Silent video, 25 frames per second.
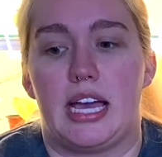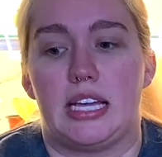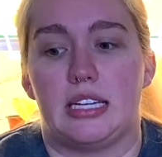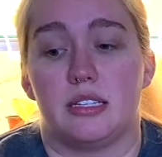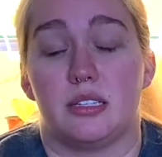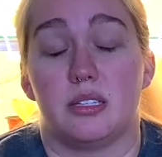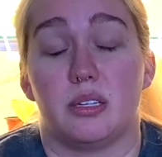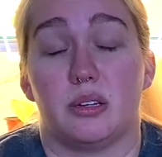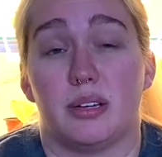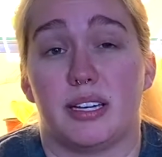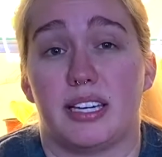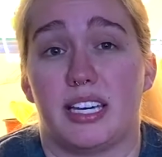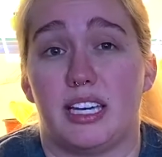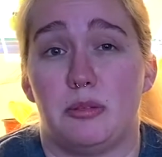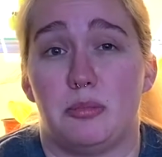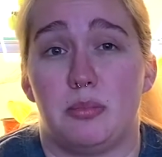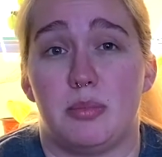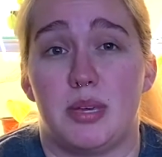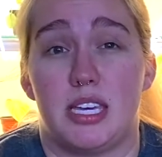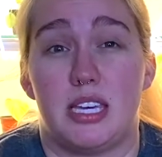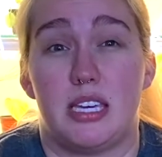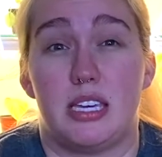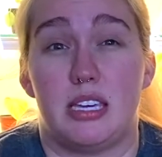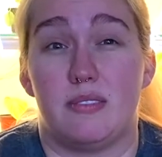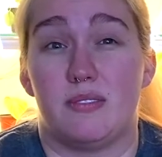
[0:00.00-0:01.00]
so it can
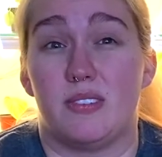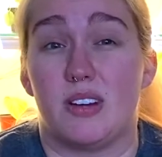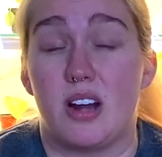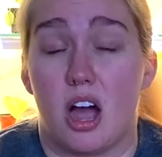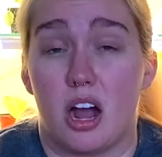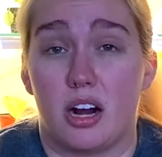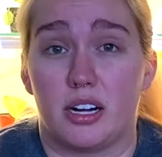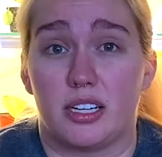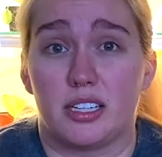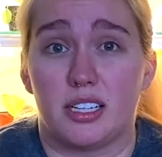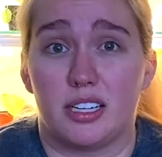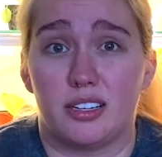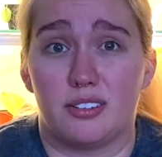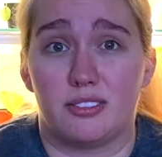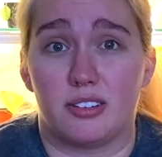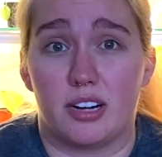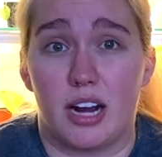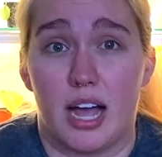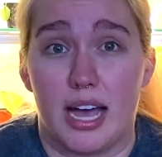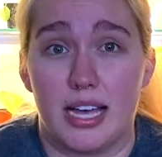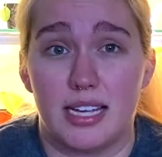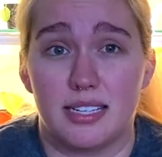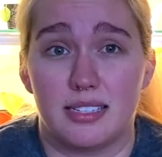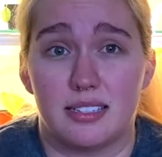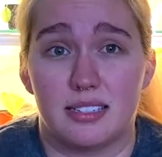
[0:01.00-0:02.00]
be even harder for
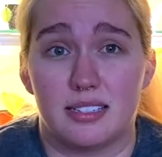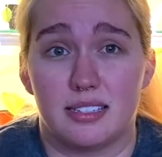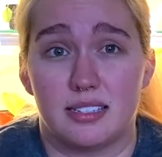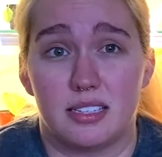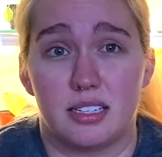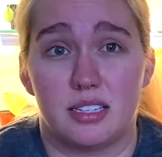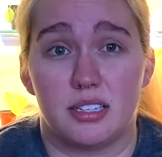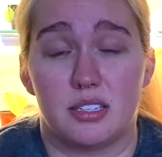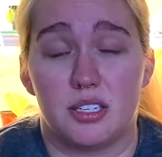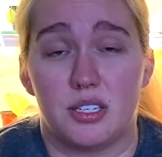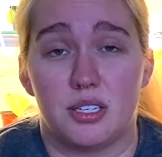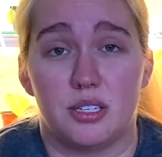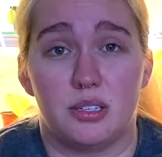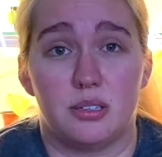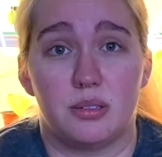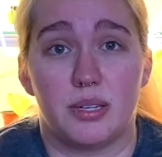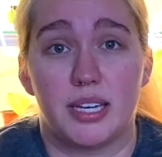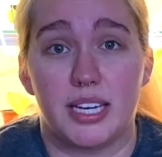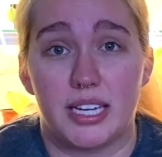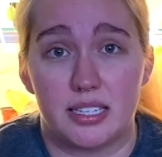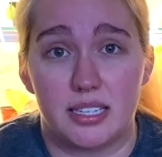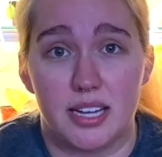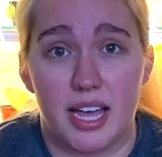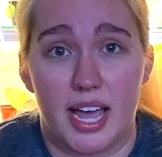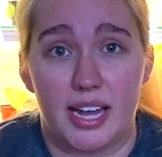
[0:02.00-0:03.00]
us to get
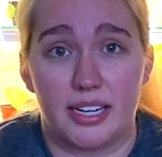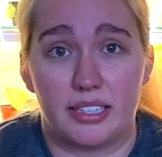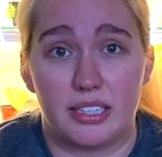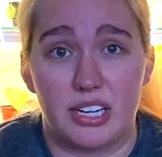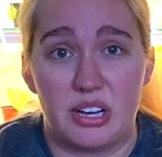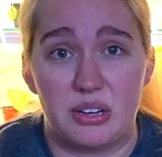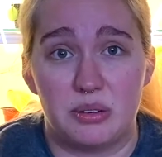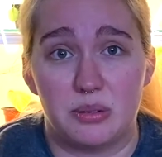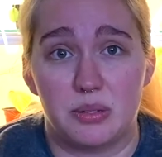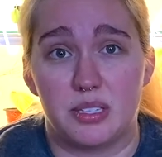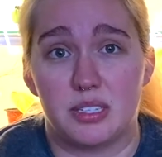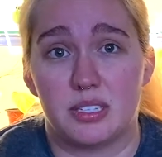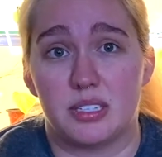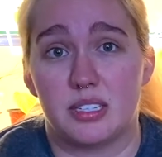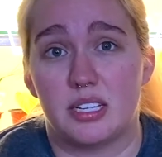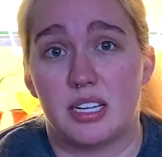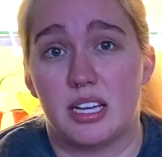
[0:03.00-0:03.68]
diagnosed,